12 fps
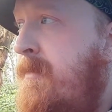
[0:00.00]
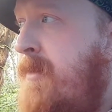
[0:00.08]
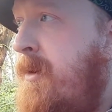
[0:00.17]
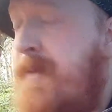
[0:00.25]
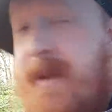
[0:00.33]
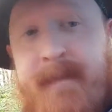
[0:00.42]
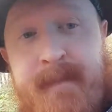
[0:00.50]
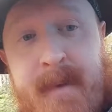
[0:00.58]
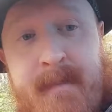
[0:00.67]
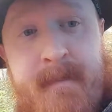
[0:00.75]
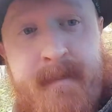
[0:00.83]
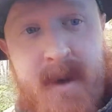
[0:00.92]
But they've
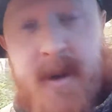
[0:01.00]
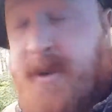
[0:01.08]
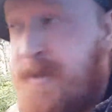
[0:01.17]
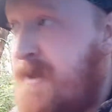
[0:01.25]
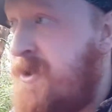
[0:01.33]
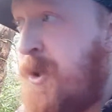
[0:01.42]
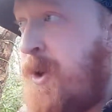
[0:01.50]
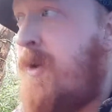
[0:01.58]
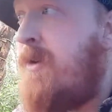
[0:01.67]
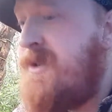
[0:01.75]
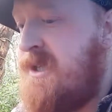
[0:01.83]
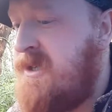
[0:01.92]
been, there's been
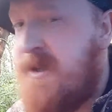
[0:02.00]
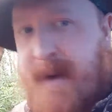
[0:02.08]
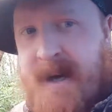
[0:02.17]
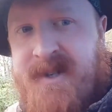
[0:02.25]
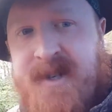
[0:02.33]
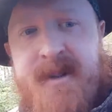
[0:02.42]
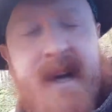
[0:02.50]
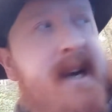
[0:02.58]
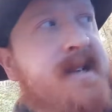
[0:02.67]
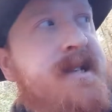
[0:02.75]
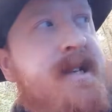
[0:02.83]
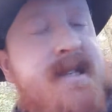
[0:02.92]
talk since about
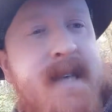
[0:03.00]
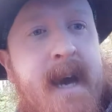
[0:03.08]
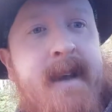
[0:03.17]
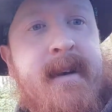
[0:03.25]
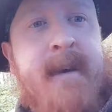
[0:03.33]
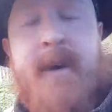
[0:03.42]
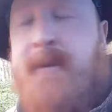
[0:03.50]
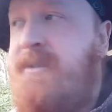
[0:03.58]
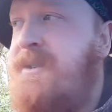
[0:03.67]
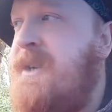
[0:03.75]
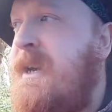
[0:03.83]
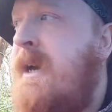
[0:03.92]
2010, I
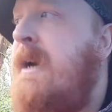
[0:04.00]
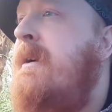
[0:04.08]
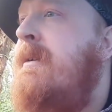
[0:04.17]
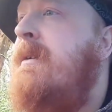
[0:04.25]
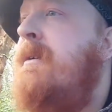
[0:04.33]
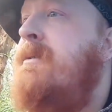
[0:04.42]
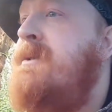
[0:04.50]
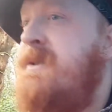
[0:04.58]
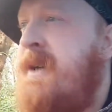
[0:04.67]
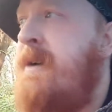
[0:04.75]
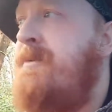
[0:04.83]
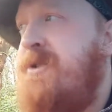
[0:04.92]
would say,
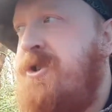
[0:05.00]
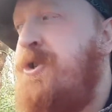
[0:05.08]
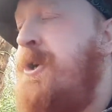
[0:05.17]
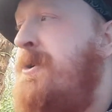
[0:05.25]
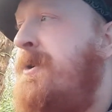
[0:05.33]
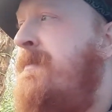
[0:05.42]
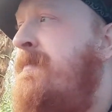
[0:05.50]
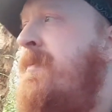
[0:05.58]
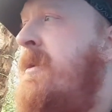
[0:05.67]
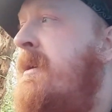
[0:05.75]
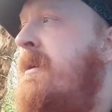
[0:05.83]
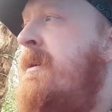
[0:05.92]
since I was a student,
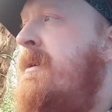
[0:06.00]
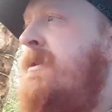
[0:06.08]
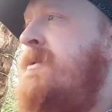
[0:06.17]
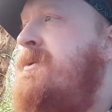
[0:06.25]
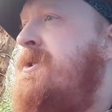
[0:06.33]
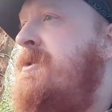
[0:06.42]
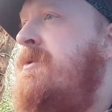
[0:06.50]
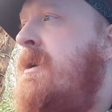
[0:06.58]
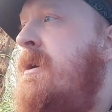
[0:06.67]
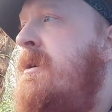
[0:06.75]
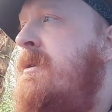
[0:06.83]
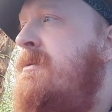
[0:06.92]

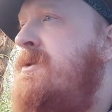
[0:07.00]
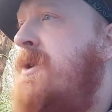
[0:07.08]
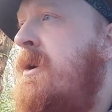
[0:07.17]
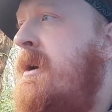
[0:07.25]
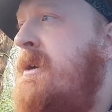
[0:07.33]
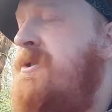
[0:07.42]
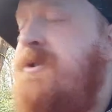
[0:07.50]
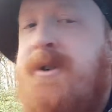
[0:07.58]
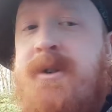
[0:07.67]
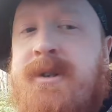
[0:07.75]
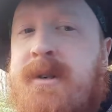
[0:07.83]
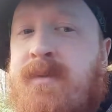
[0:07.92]
to start
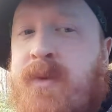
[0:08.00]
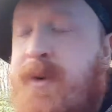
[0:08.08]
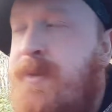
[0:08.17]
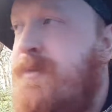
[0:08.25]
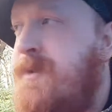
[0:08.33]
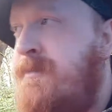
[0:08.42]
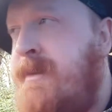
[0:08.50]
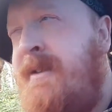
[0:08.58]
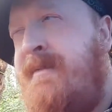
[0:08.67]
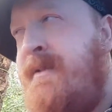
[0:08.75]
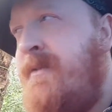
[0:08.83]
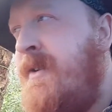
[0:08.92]
introducing wolves, and
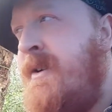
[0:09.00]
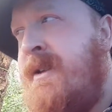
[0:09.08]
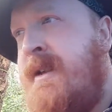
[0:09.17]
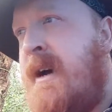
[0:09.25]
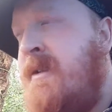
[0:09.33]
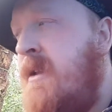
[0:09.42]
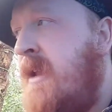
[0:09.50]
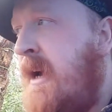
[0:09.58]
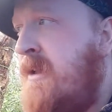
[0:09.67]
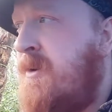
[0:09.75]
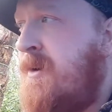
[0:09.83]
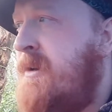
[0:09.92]
maybe further down the
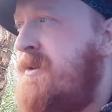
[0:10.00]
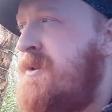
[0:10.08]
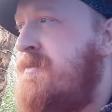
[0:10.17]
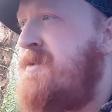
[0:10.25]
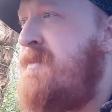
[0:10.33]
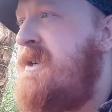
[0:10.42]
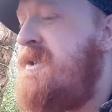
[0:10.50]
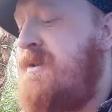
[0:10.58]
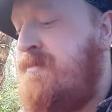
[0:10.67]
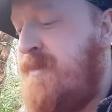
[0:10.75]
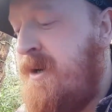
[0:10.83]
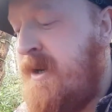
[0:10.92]
line looking at some species
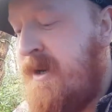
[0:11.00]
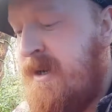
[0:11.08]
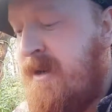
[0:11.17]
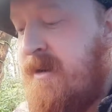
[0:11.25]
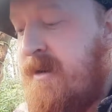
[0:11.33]
of bear,